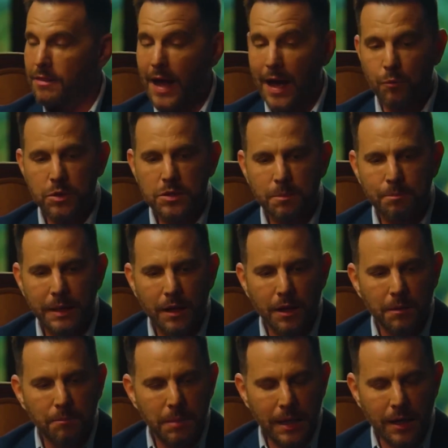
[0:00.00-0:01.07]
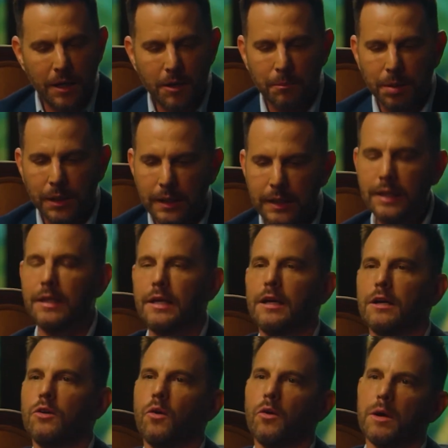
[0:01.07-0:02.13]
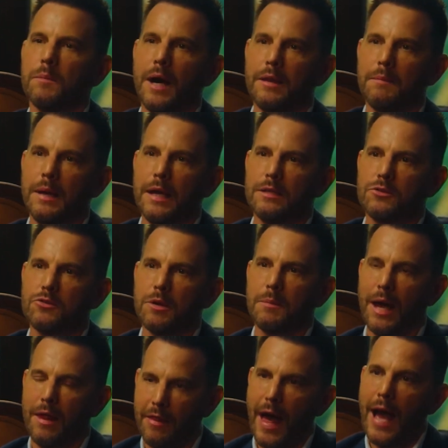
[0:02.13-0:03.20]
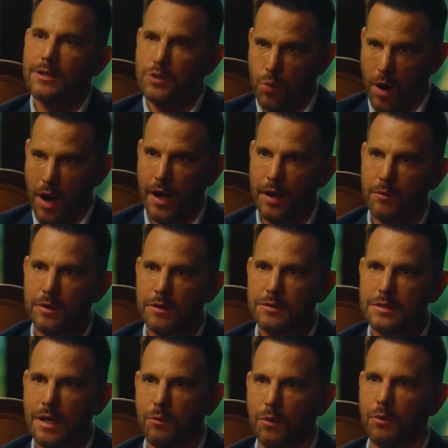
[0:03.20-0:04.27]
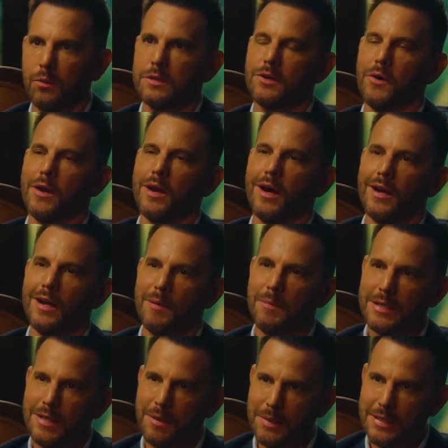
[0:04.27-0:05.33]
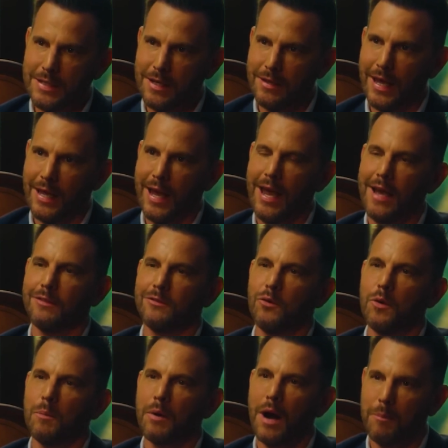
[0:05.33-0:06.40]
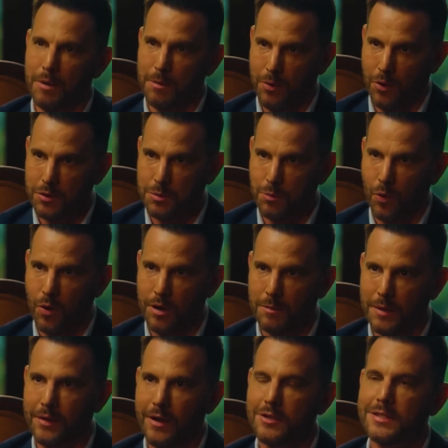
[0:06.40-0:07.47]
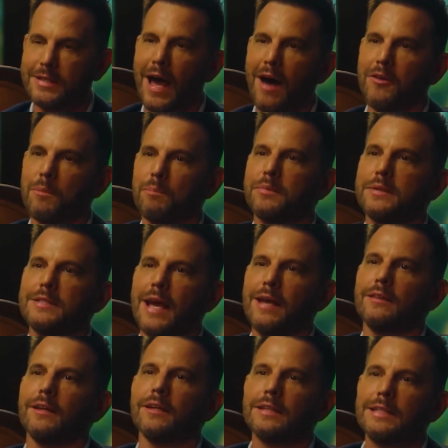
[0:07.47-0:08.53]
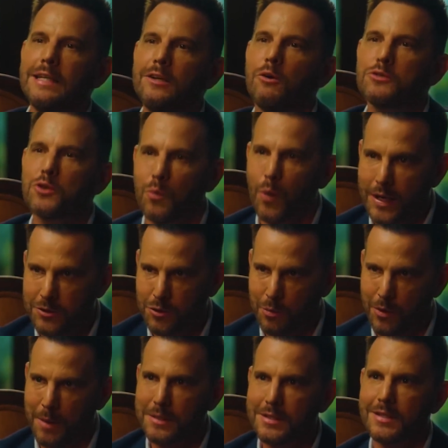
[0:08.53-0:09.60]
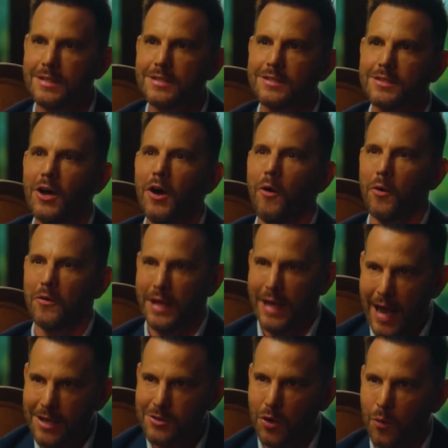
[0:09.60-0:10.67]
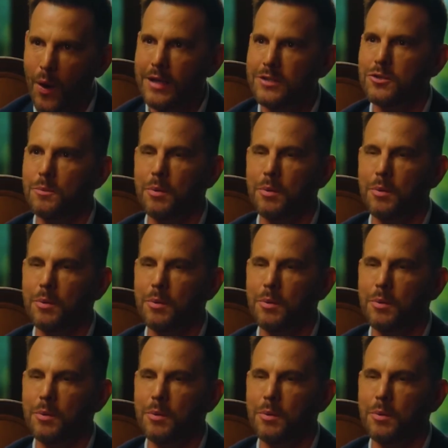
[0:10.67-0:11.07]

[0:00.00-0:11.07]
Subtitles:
That was being completely ignored by the mainstream. And that's why when you say, well, what's going on at MSNBC, and they can't do a proper postmortem, and they're saying the Latinos are white supremacists, or the gays are white